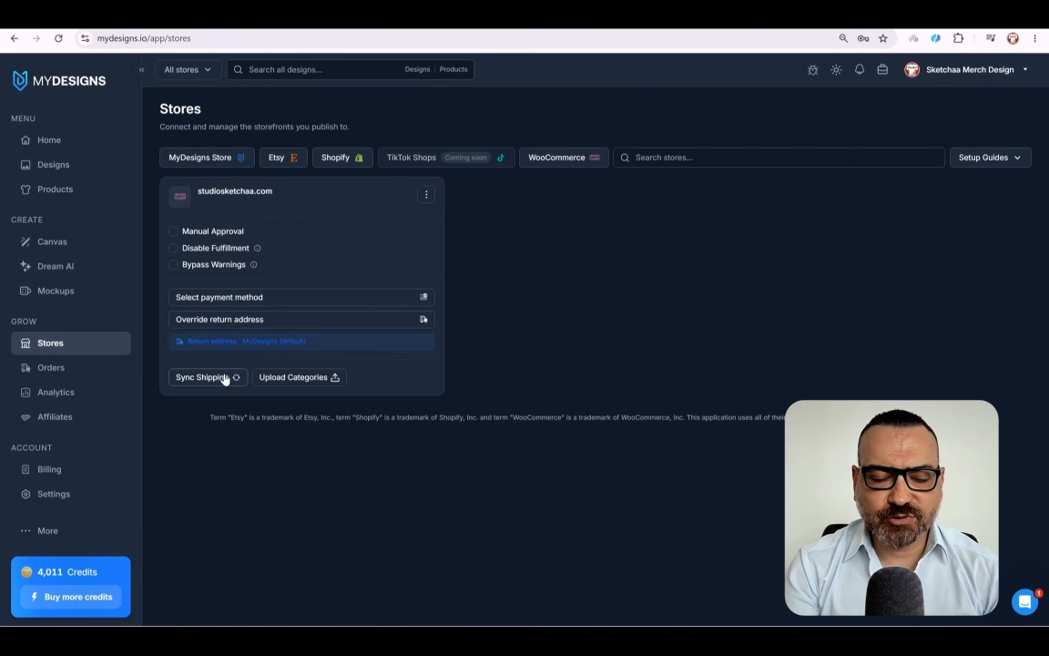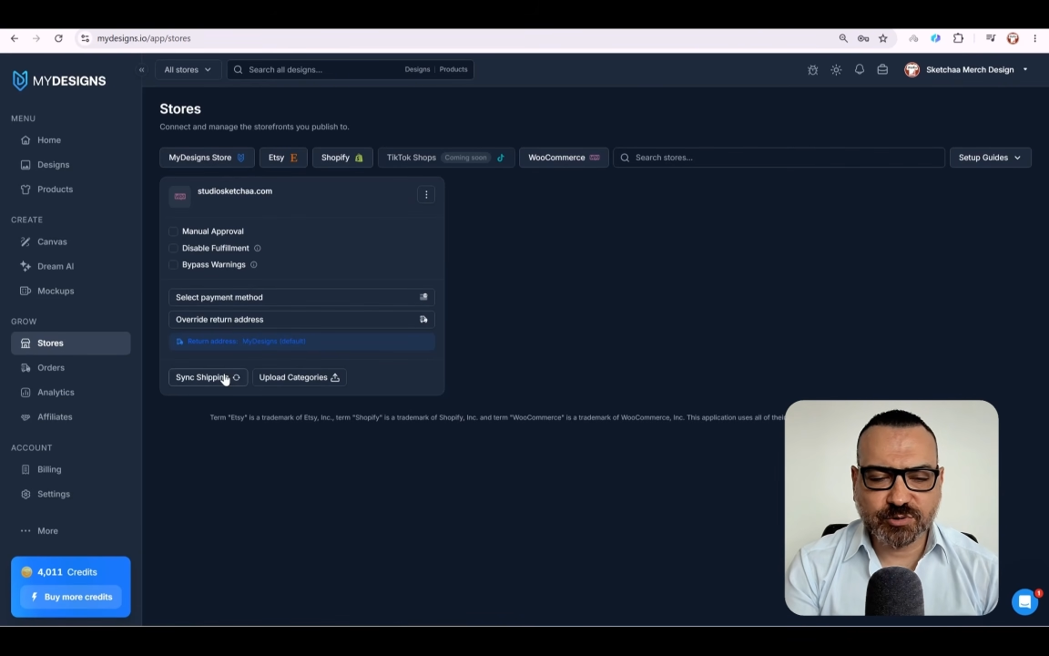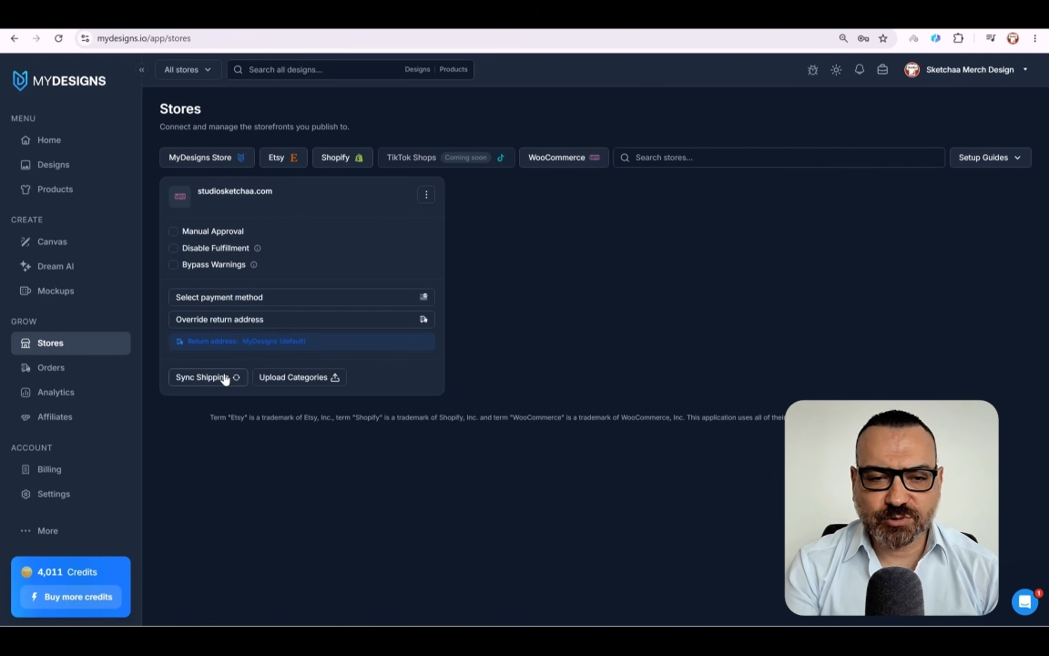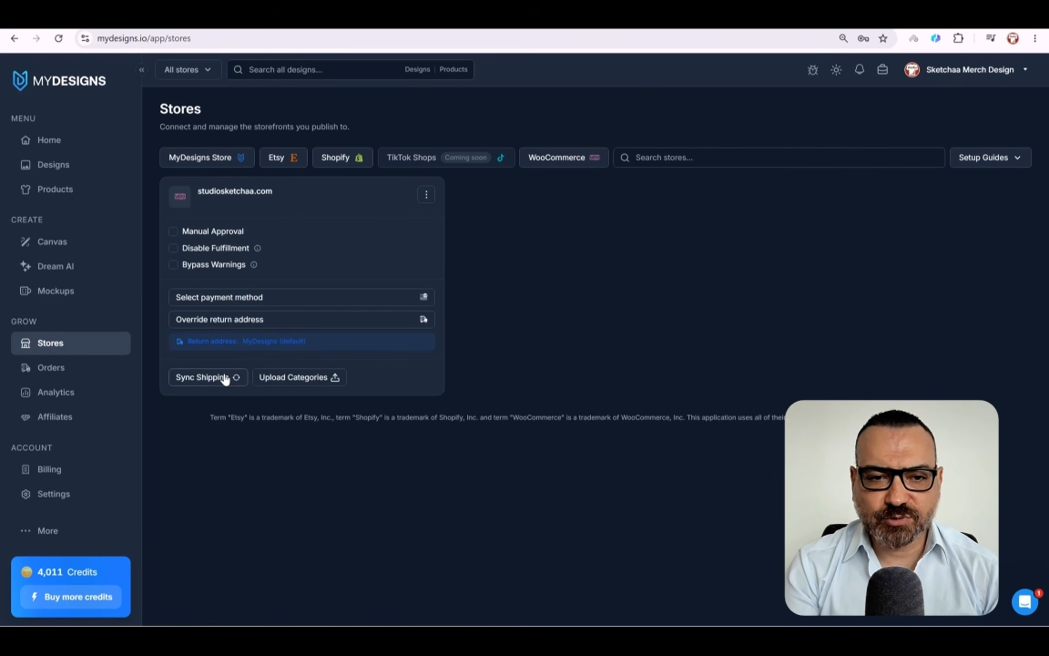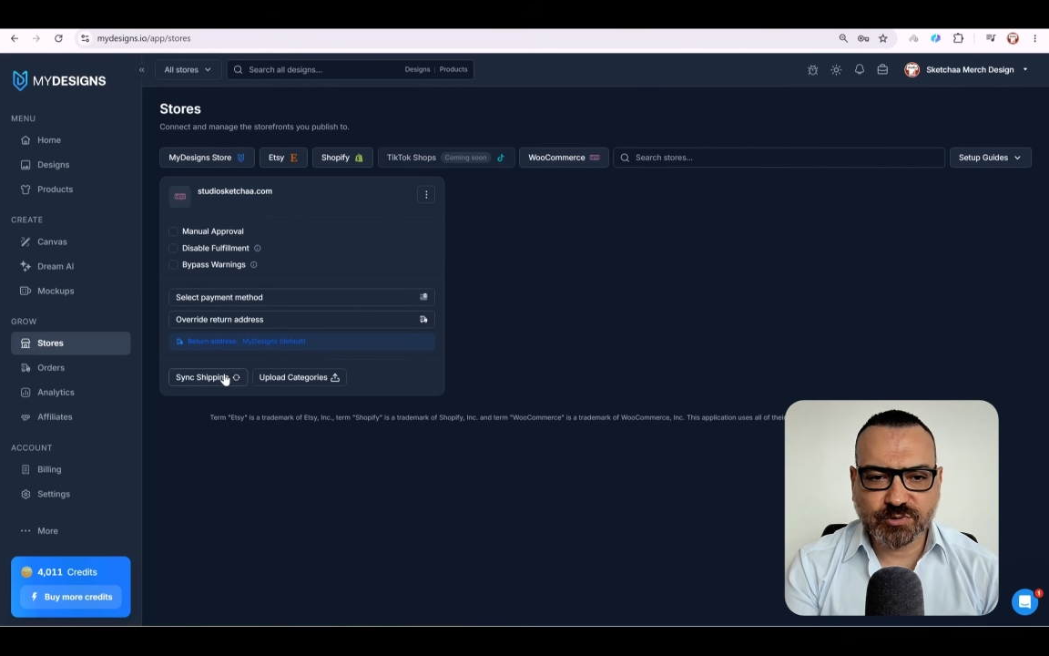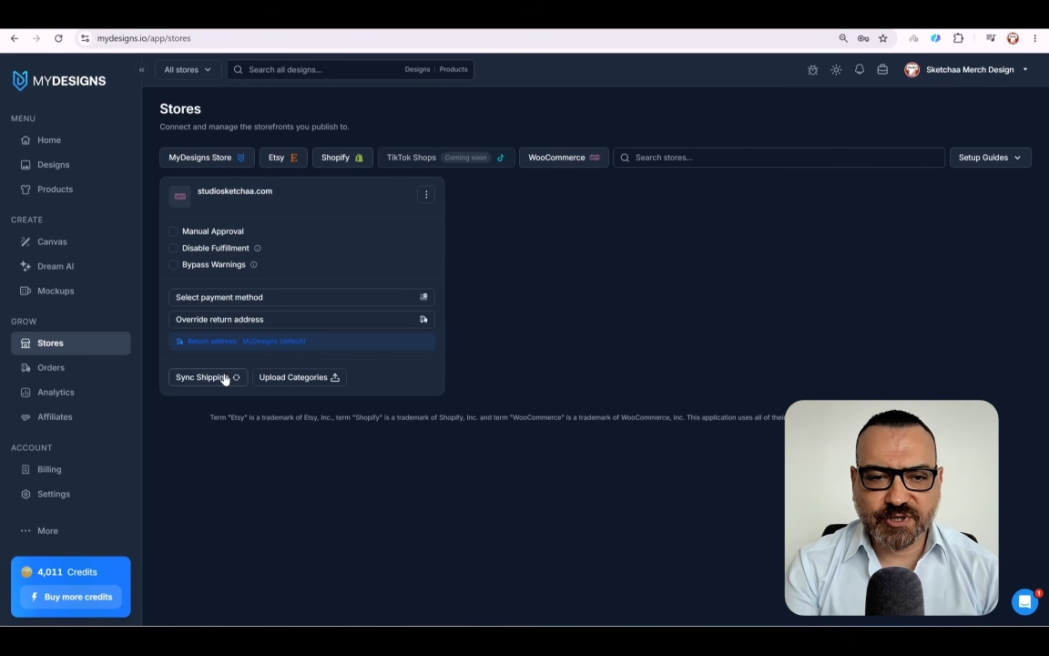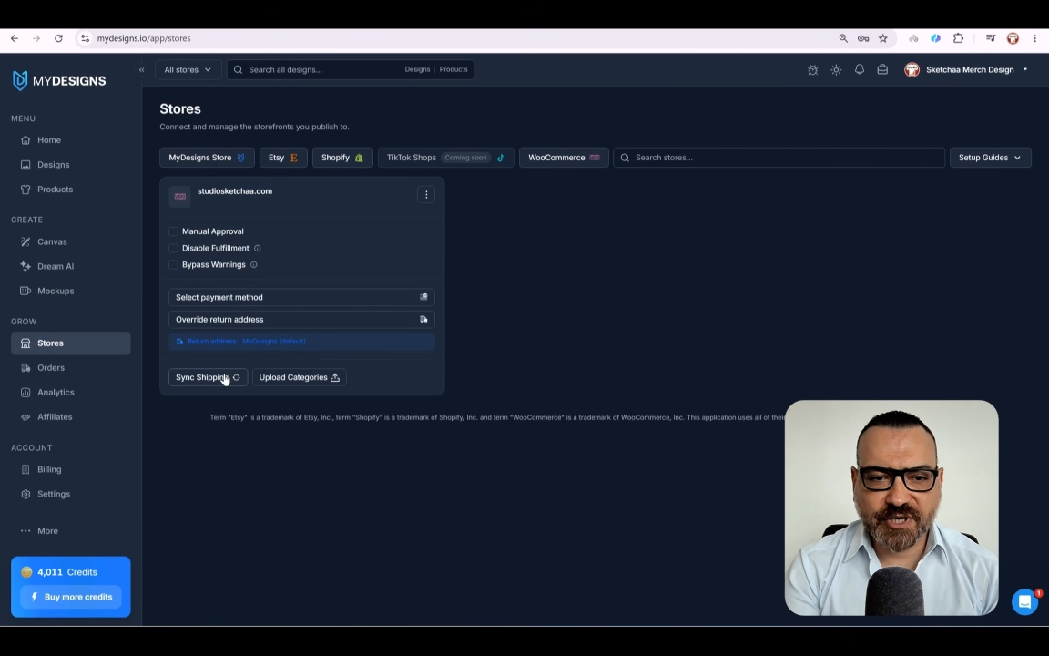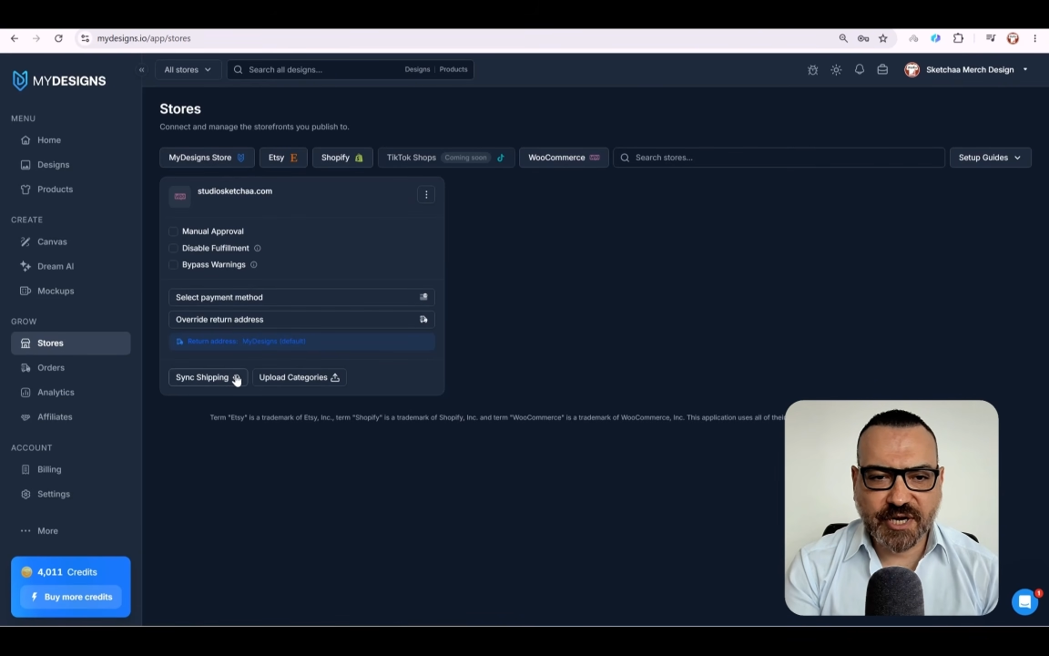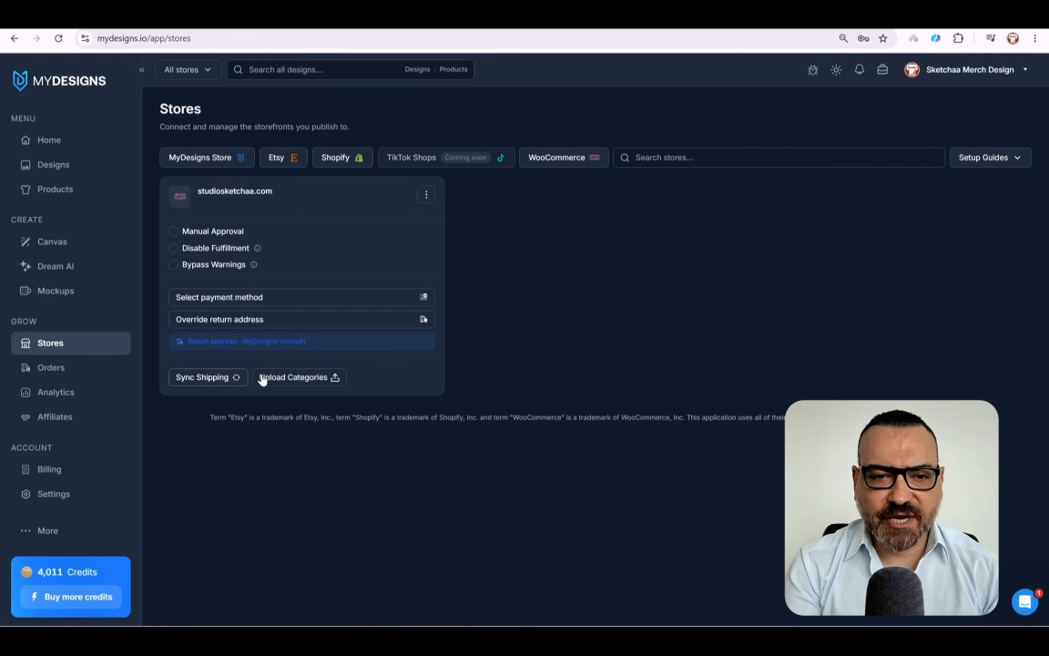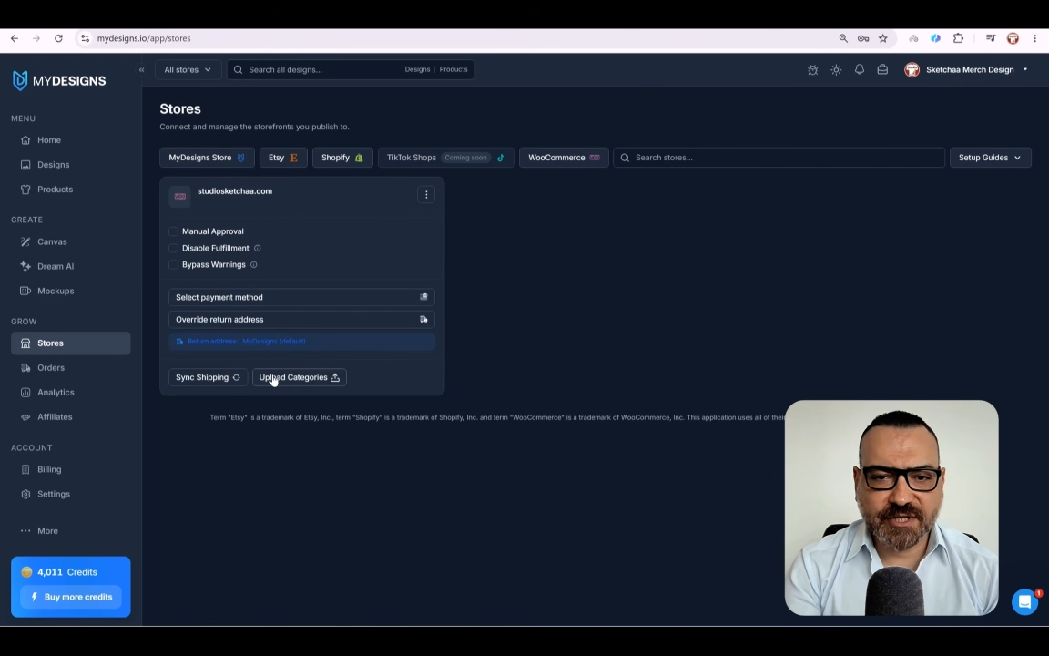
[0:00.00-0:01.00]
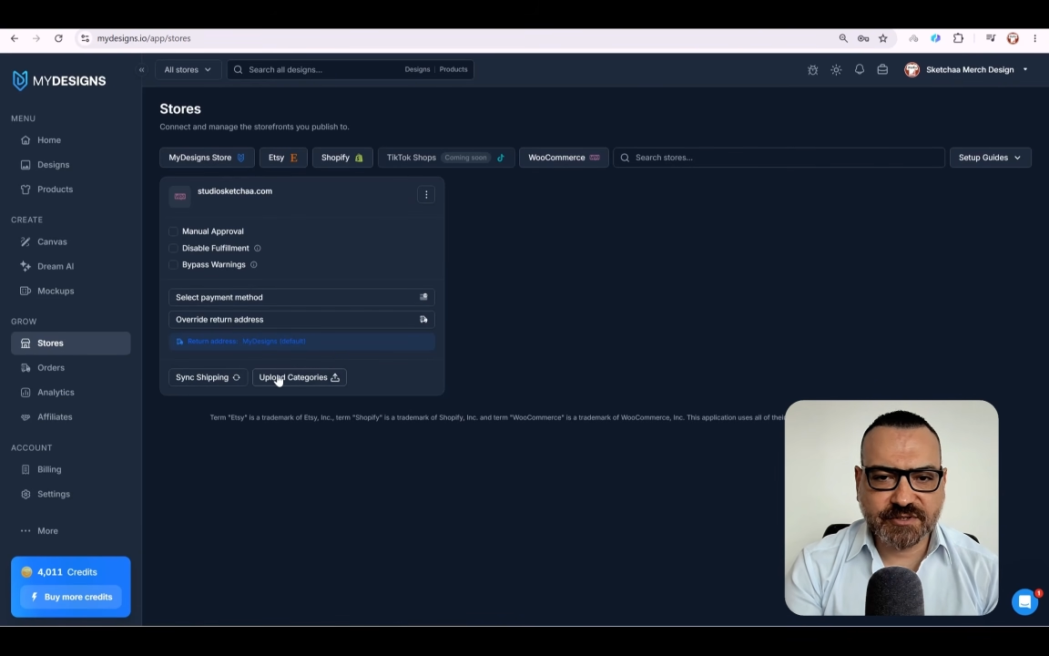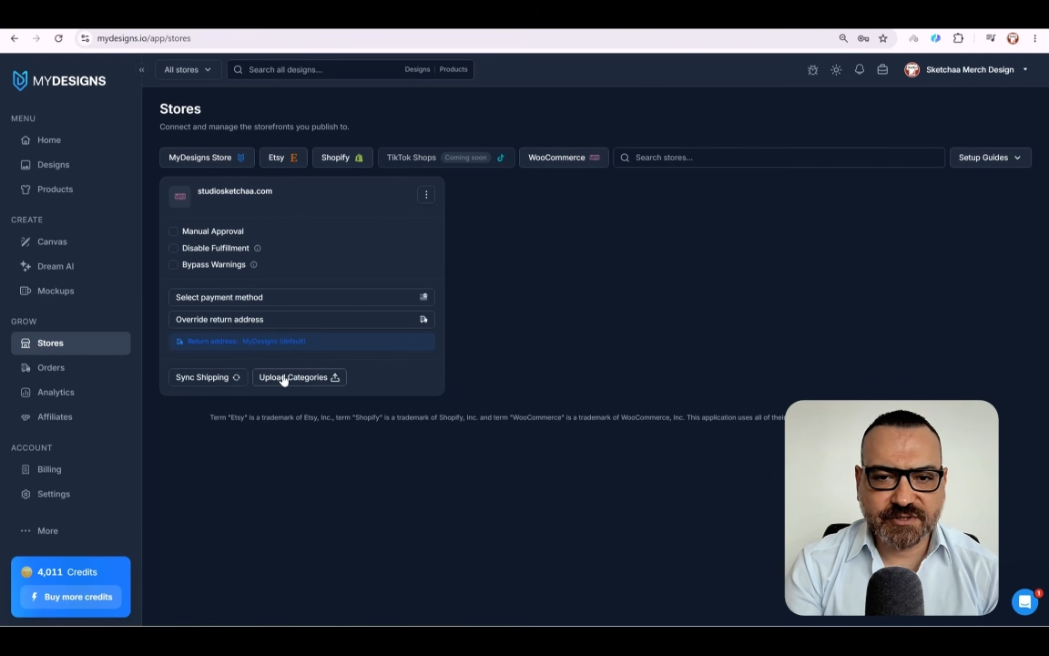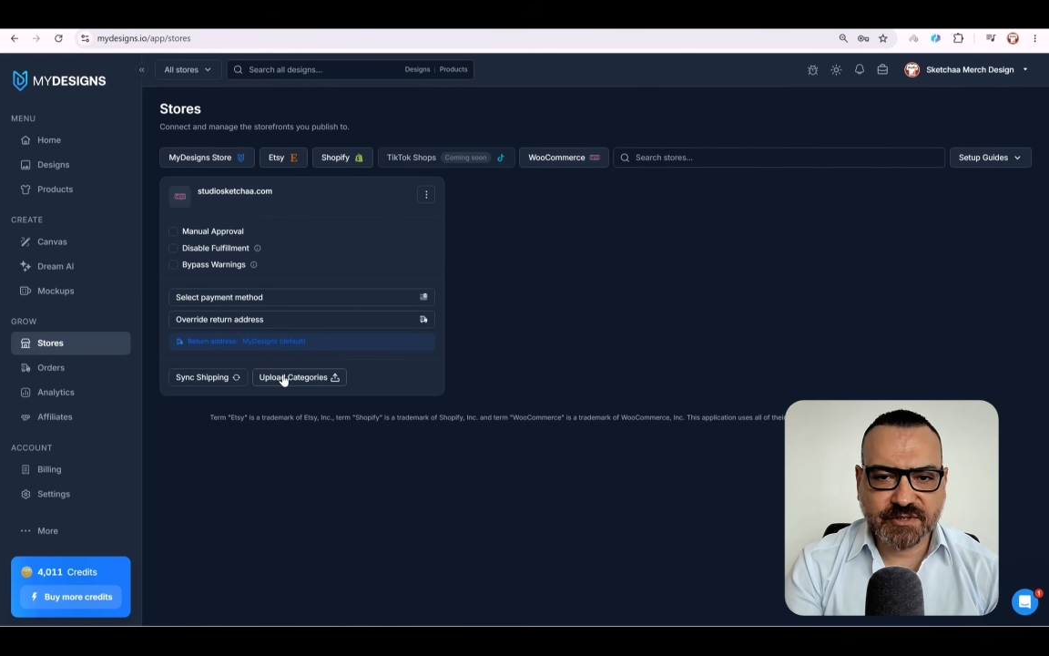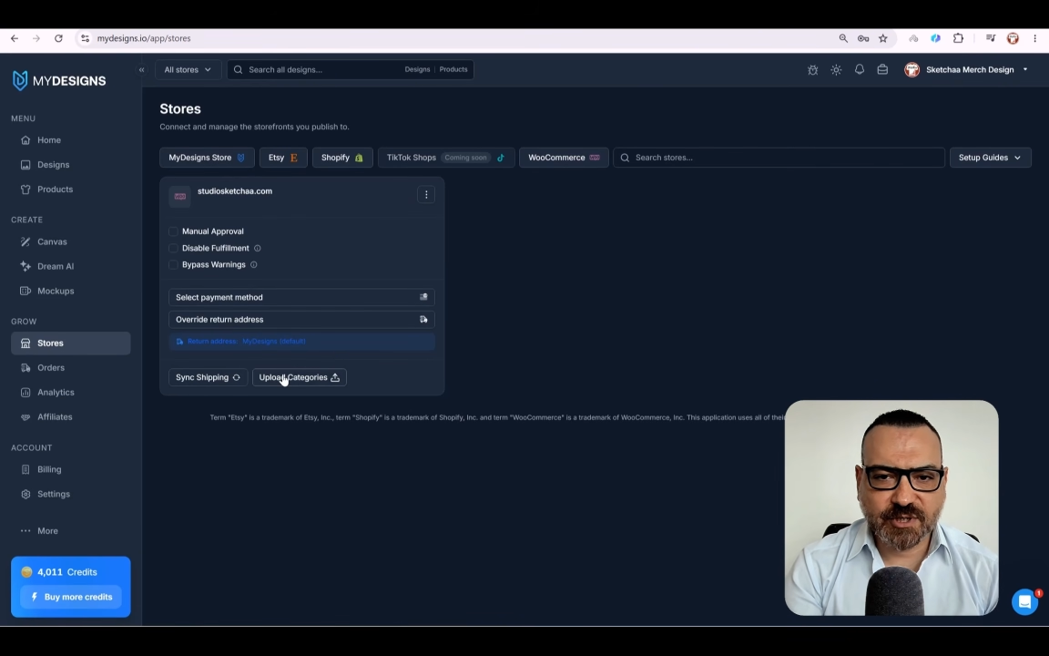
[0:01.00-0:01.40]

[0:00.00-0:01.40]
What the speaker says: to create